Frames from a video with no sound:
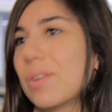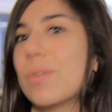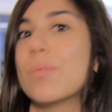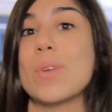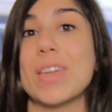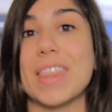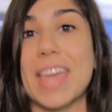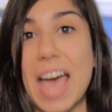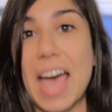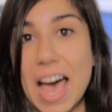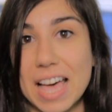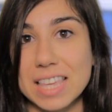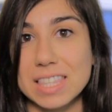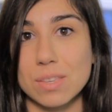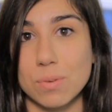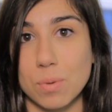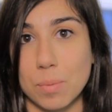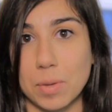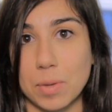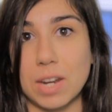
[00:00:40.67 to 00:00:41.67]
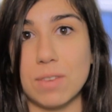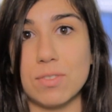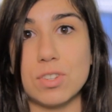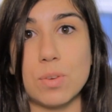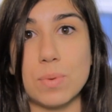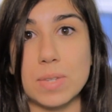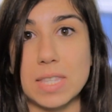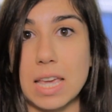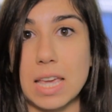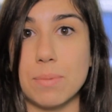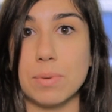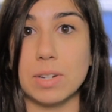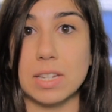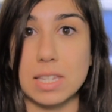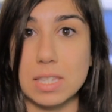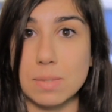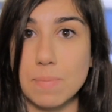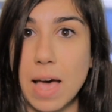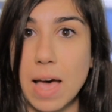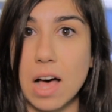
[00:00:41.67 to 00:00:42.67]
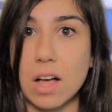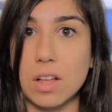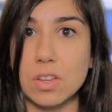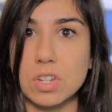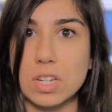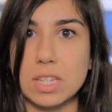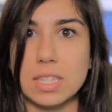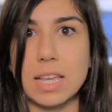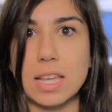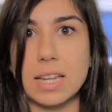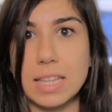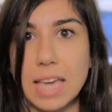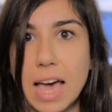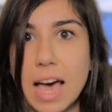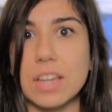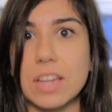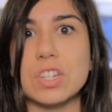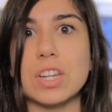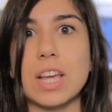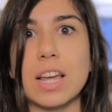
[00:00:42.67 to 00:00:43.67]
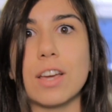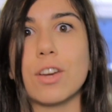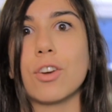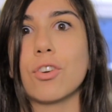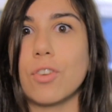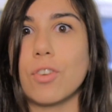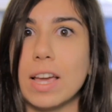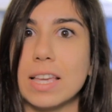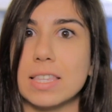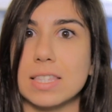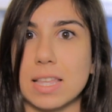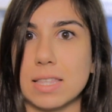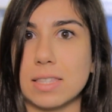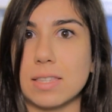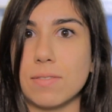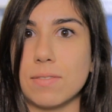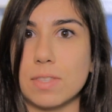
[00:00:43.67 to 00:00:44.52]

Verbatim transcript: When they asked the woman if she was able to smell, she said, yeah, she had a great sense of